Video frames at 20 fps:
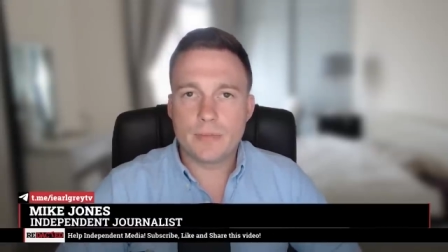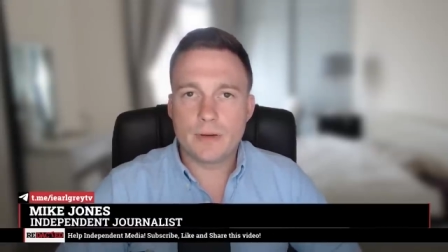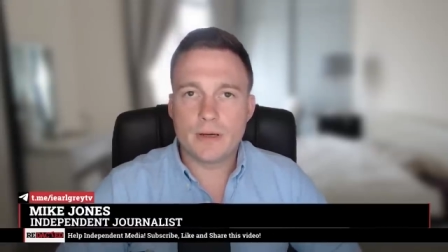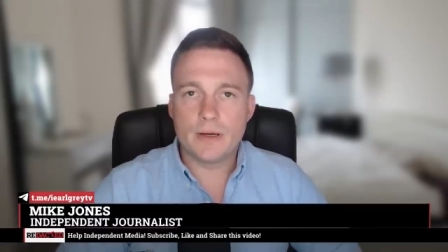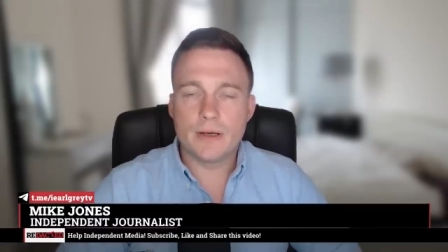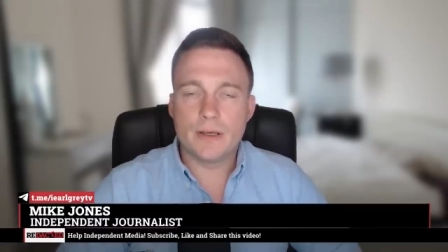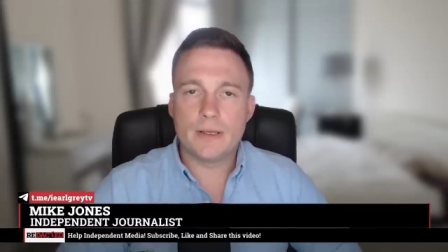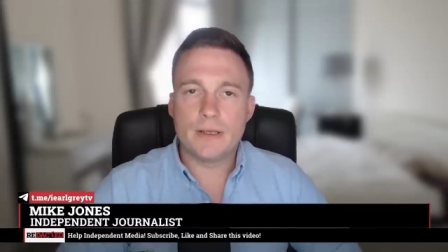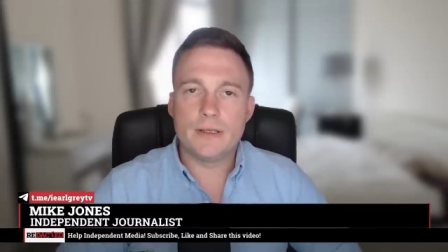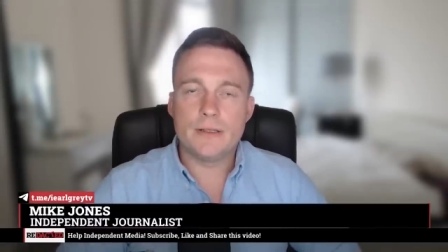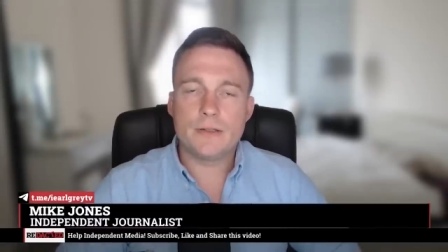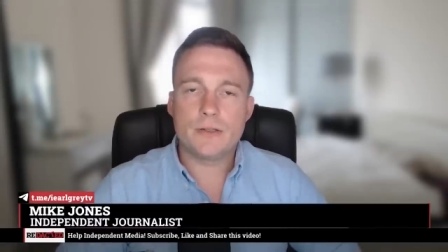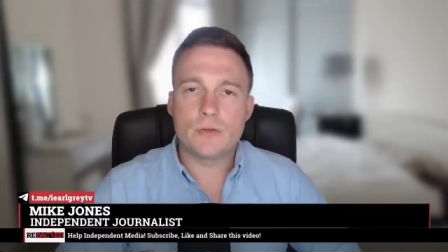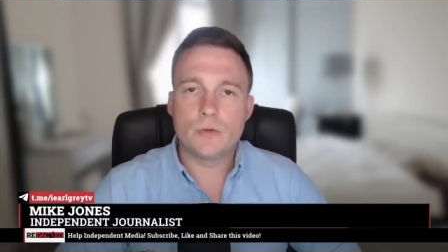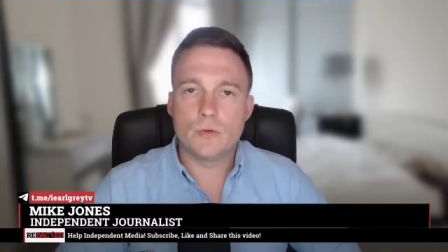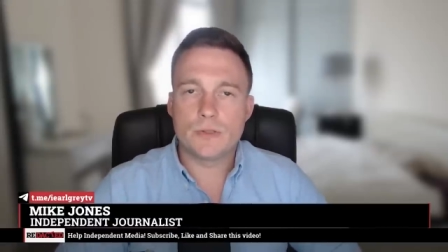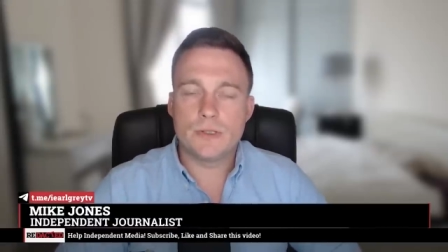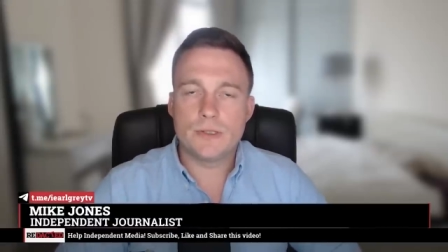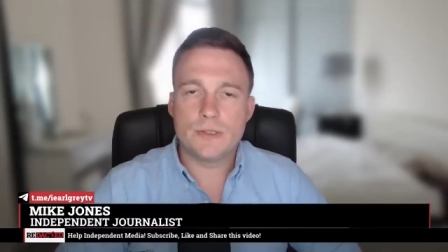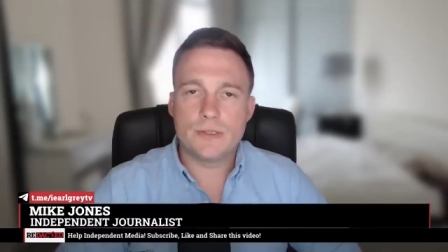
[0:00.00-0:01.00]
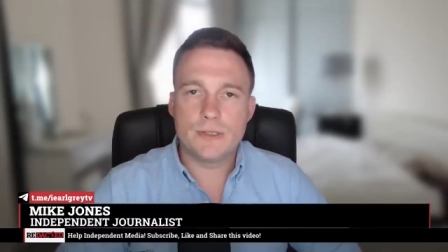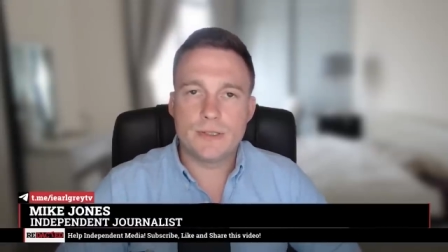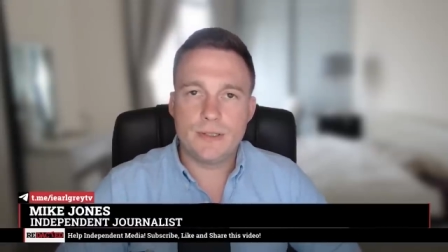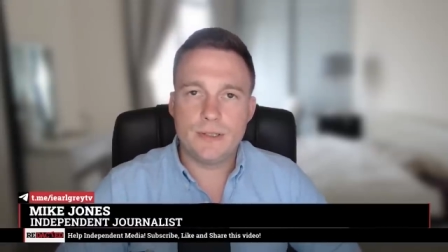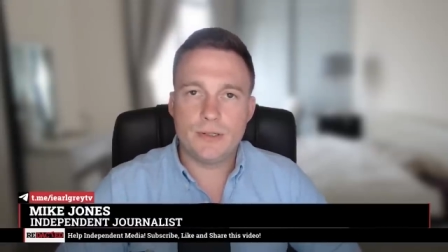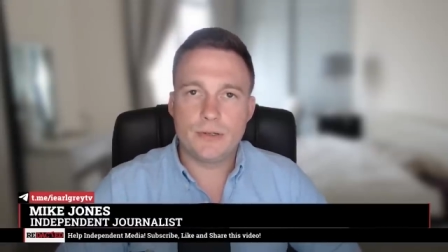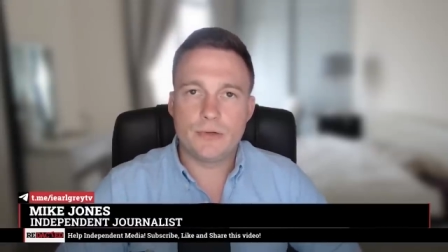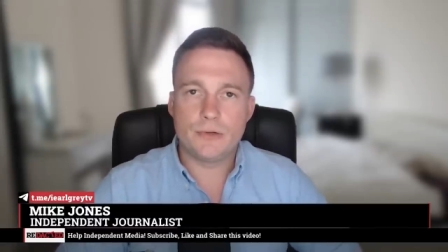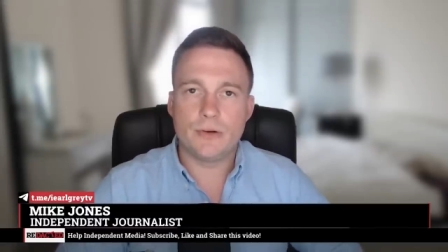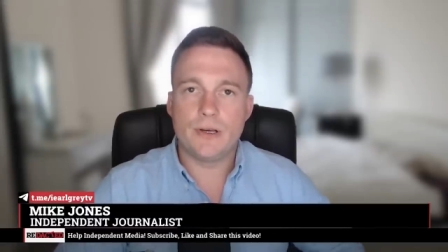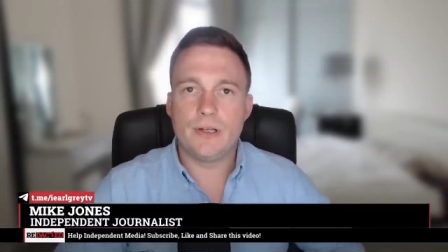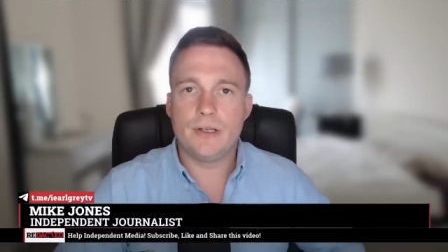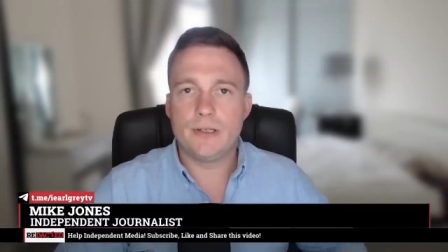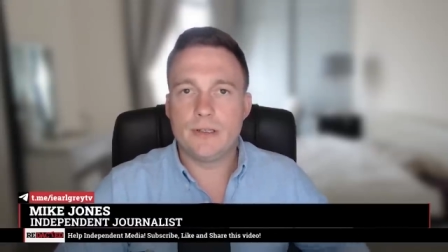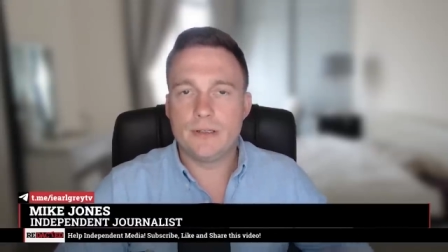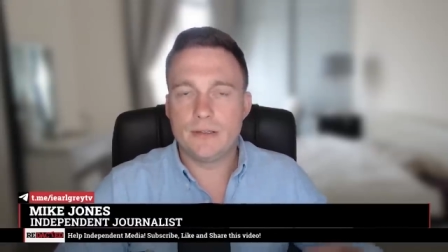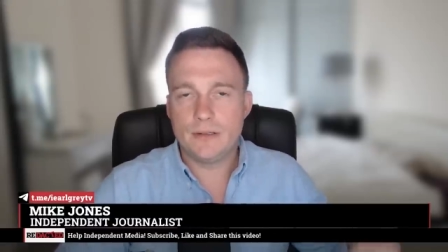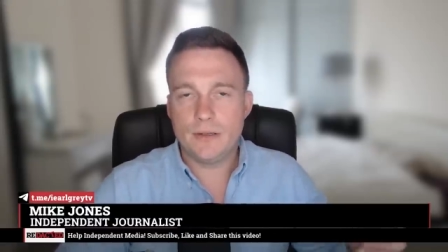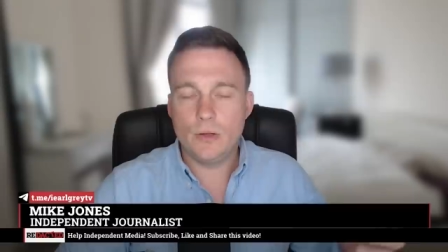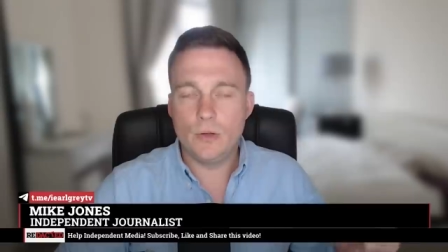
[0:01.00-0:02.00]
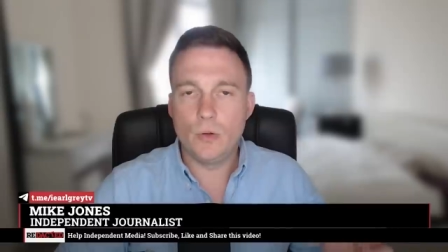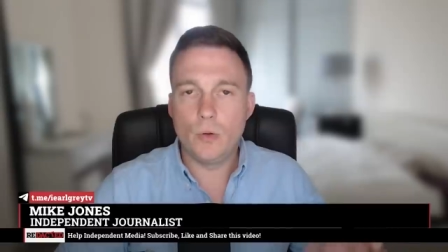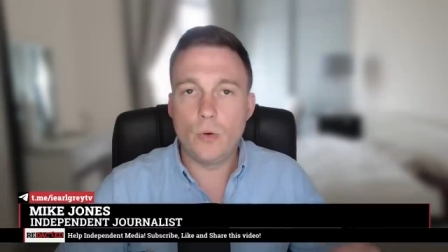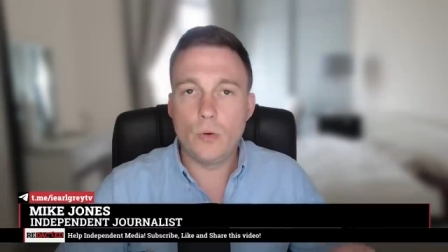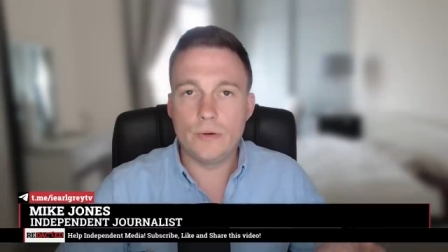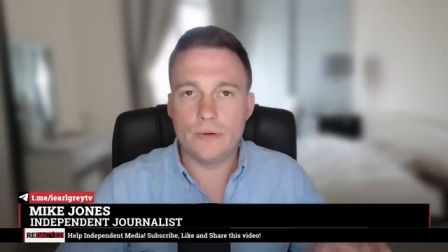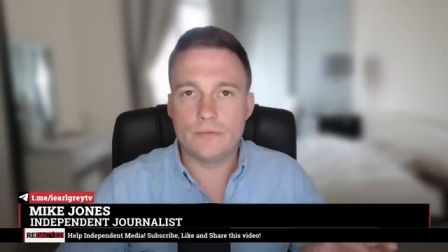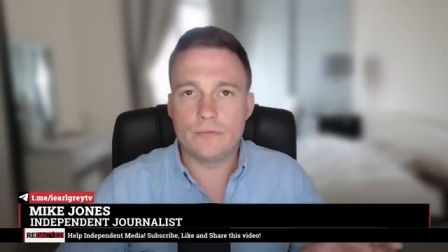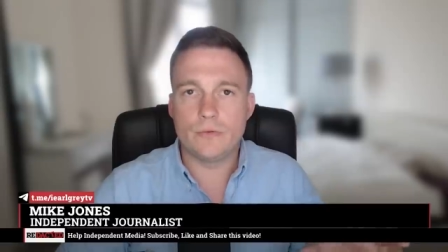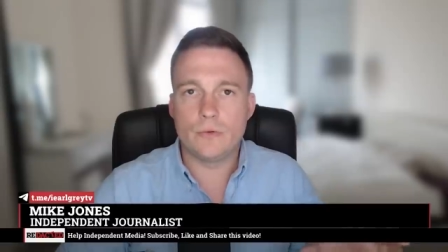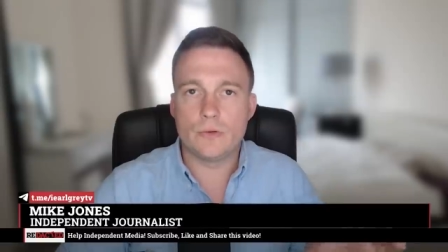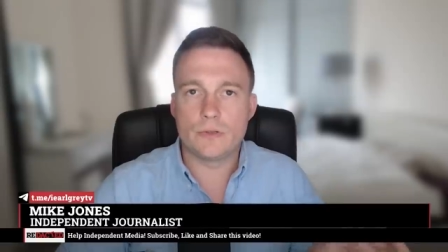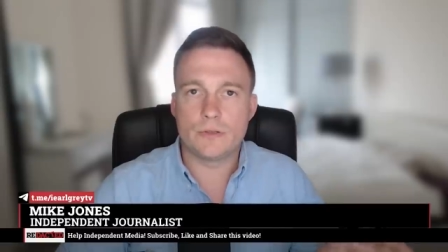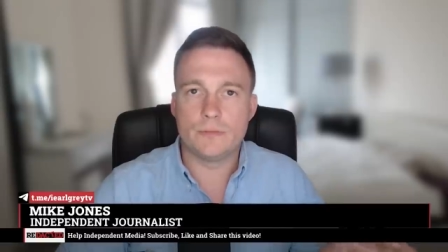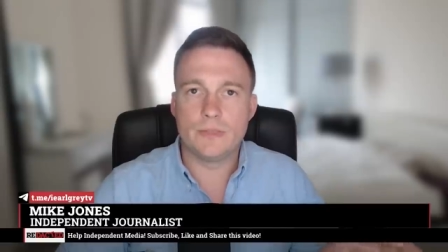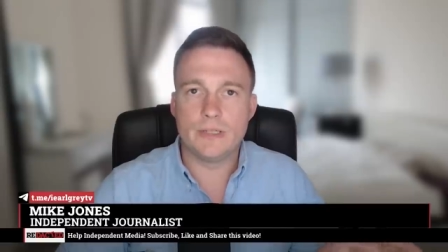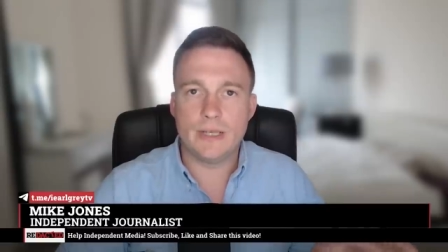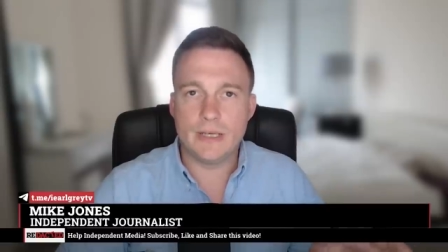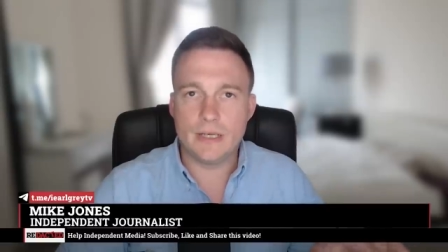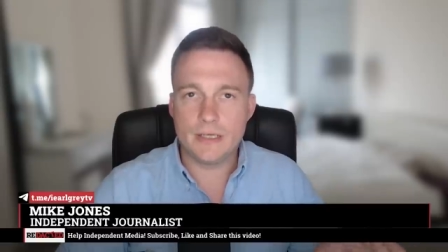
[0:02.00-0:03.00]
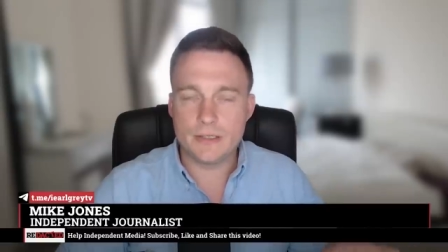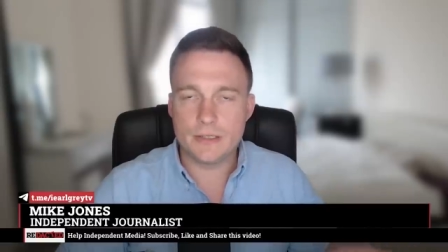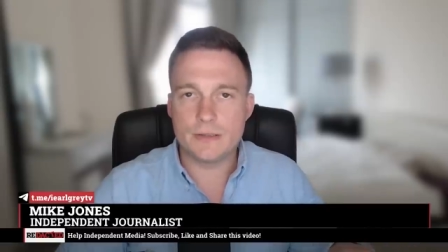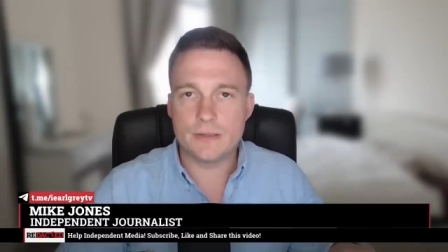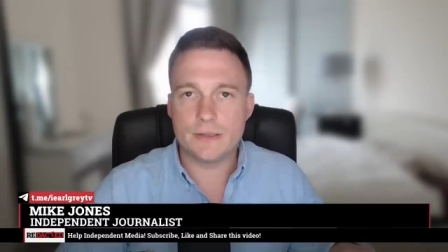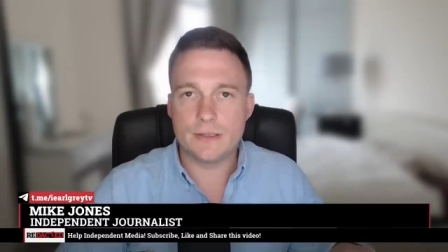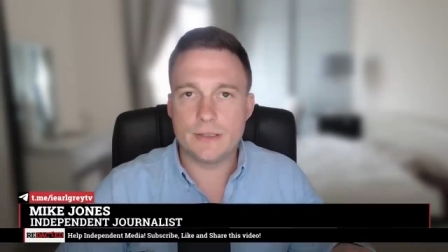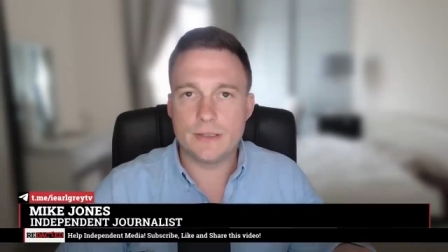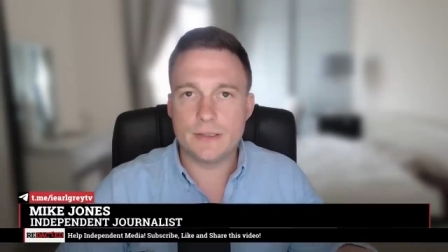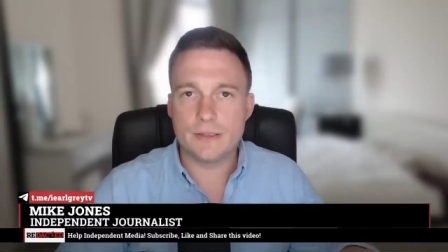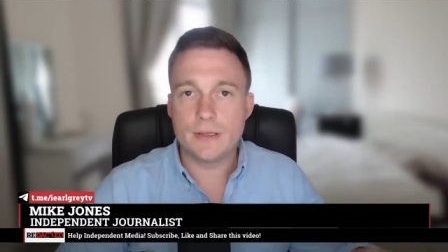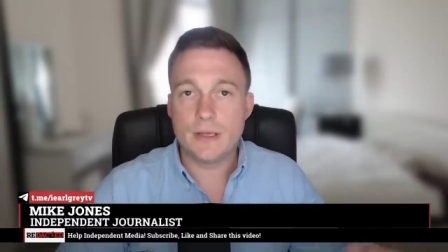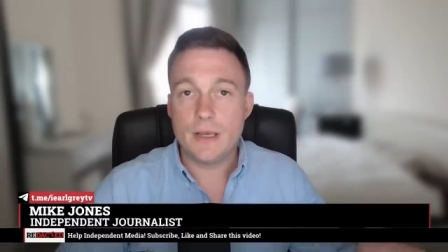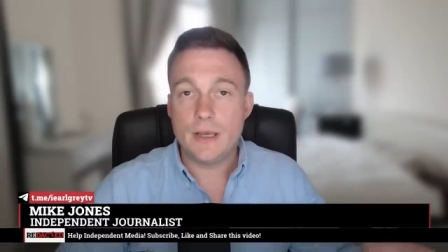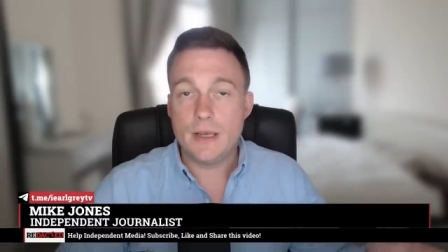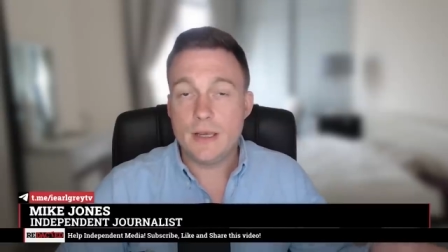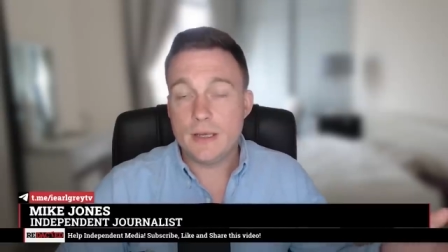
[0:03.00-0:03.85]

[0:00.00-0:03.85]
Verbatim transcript: by sources in the Ukrainian law enforcement agencies